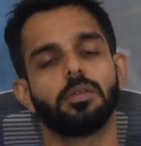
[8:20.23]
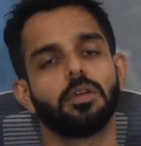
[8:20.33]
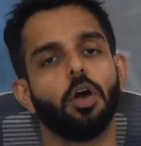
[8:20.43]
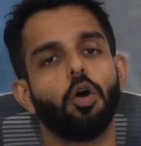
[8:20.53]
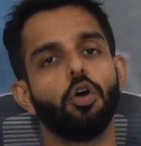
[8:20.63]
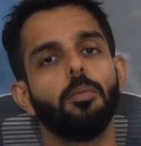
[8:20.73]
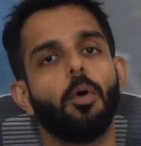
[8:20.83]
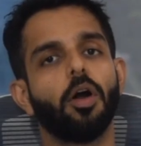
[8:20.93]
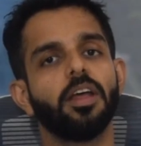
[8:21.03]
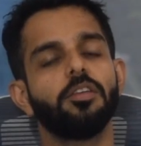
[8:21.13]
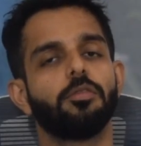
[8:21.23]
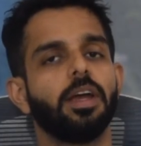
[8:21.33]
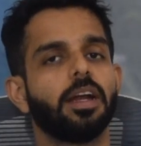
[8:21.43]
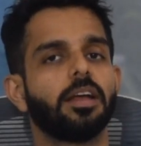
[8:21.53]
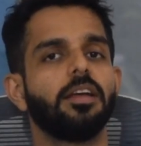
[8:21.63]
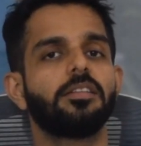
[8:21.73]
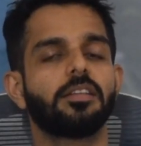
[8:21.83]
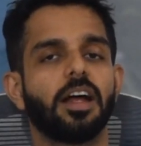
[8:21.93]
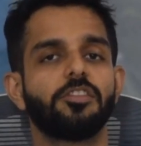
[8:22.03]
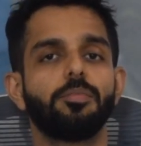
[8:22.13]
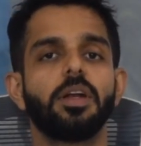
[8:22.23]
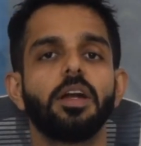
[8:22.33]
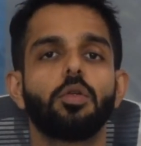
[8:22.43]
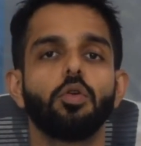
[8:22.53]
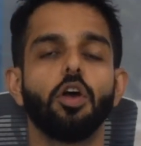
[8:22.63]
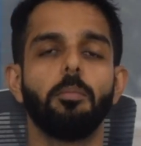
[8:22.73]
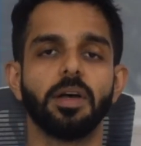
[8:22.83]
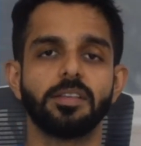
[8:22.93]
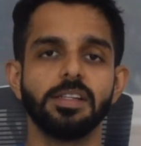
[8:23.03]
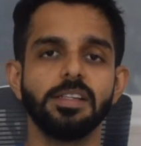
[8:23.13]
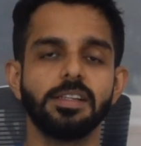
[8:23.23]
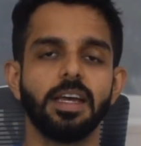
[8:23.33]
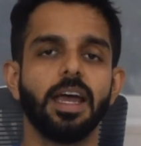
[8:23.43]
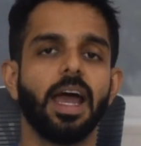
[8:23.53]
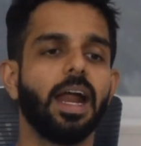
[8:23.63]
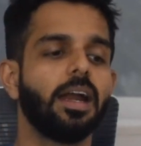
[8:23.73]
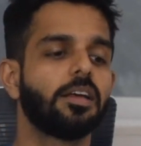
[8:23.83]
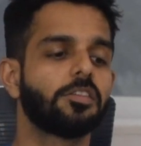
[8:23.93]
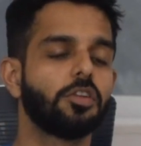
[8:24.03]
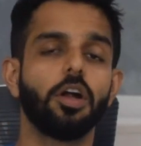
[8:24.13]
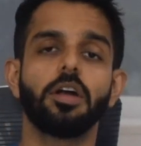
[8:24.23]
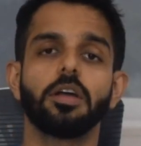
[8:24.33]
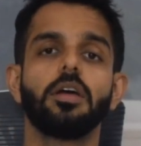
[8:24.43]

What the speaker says: your whole body's weight is transmitted through your muscles and does not